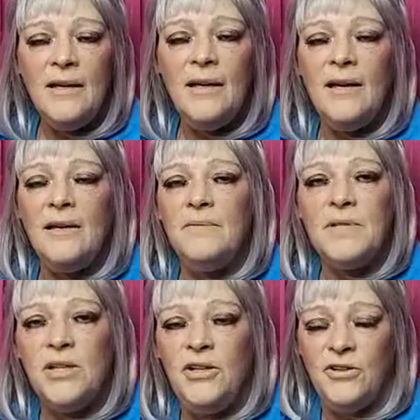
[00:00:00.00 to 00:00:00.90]
um,
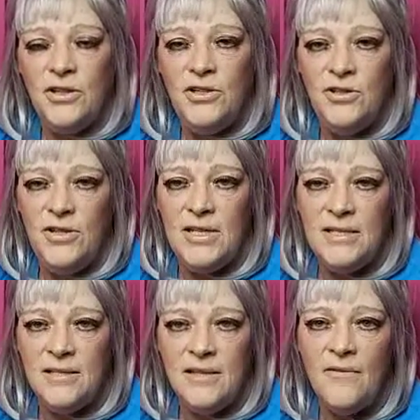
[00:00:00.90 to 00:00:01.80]
so you can do this
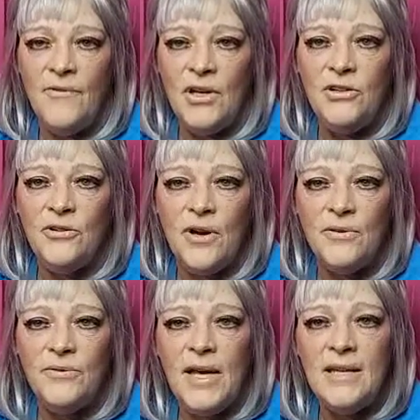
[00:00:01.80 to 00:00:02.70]
stuff on your
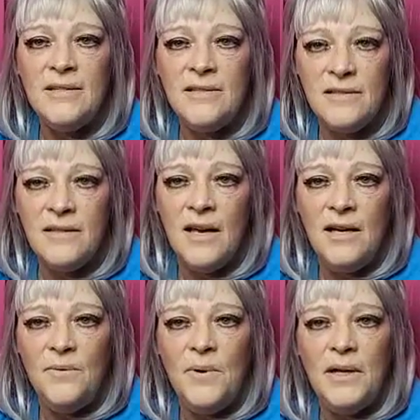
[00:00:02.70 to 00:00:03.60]
own. That's
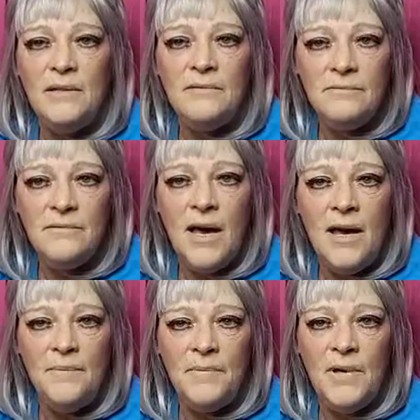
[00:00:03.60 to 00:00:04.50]
kind of what
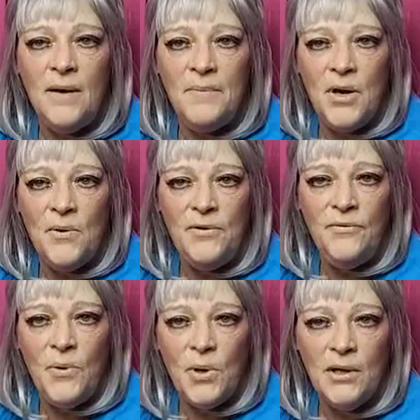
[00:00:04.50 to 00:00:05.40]
I'm I'm going
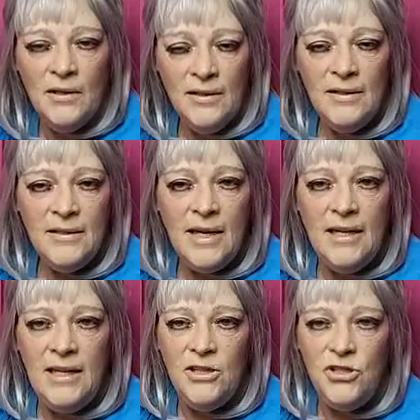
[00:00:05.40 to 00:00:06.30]
for,
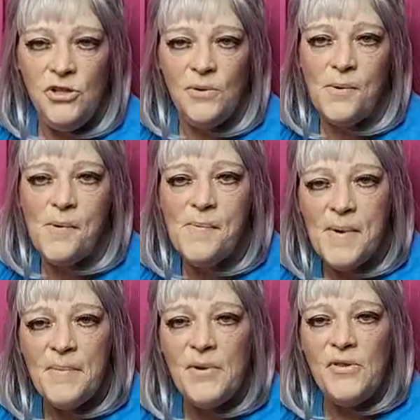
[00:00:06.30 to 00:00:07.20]
kind of get you to
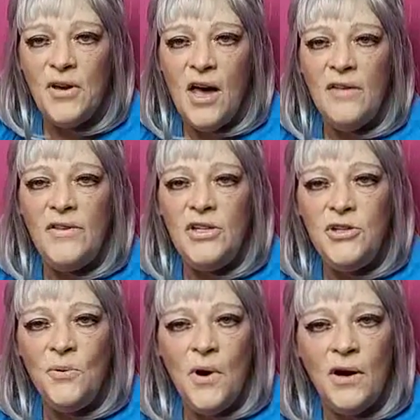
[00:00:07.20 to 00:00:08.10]
remember the God that
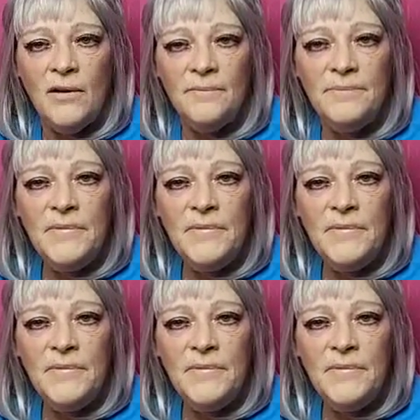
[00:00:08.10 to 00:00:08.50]
you are.